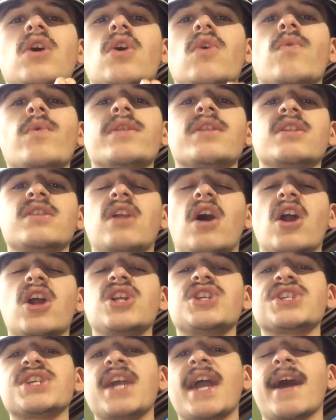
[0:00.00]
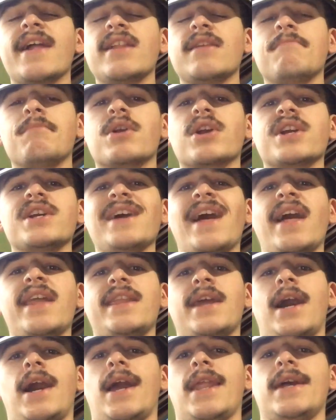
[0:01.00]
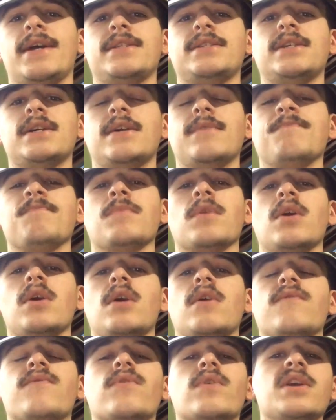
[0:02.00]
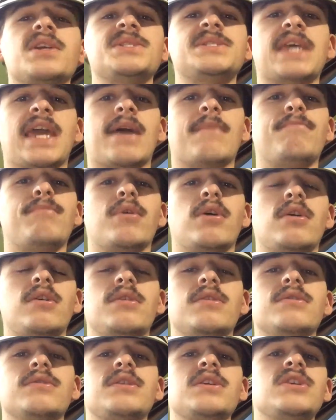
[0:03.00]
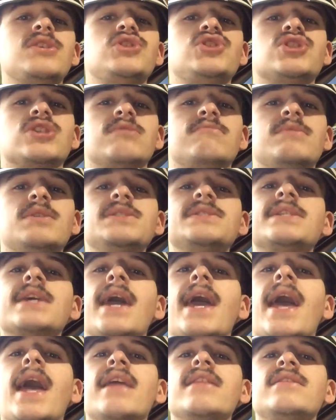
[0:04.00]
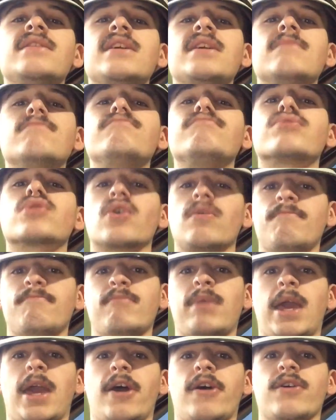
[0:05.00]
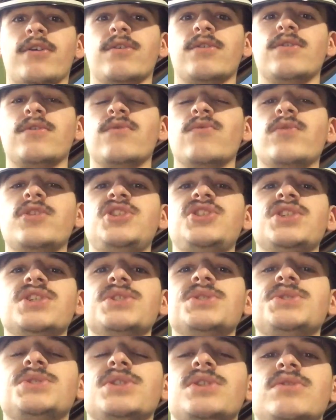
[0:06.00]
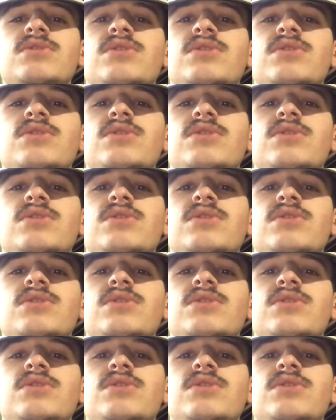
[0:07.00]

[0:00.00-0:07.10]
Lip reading: with a large caliber gun on it. For example, the Germans had the Brummbär, which is